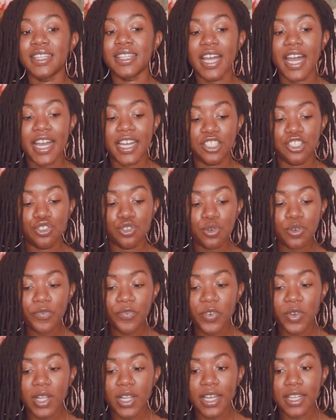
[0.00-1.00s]
I do
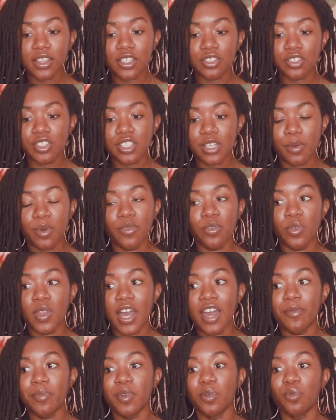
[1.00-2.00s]
feel like there's some of you that
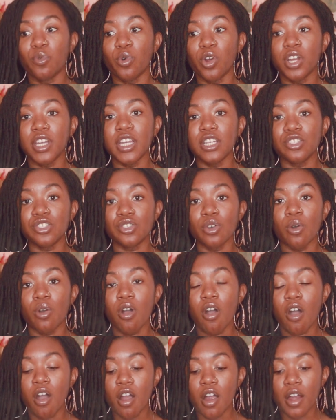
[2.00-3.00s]
have been working so
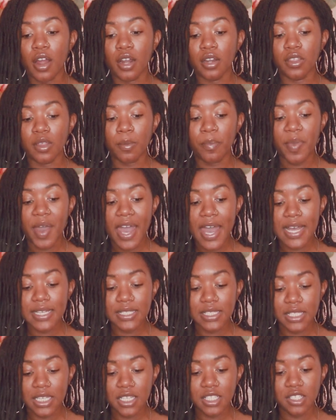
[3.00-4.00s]
hard the
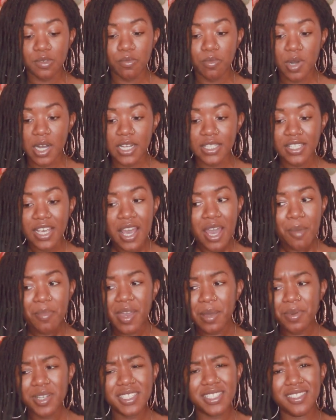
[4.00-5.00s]
past 6 months,
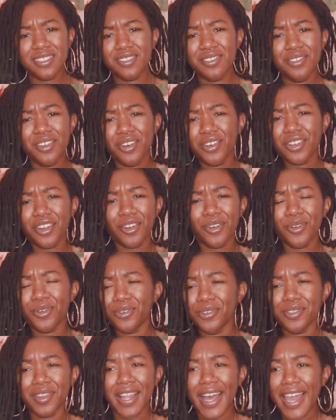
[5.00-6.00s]
maybe just, you know, your
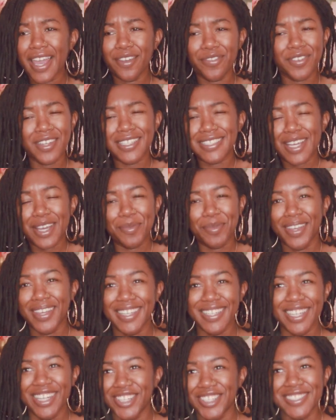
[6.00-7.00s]
whole life, because I
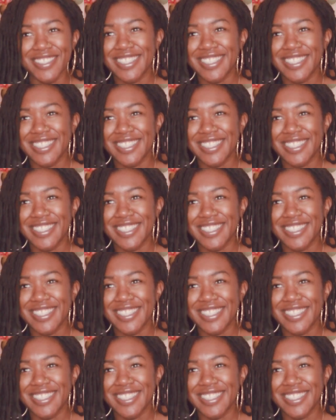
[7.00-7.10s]
mean, earth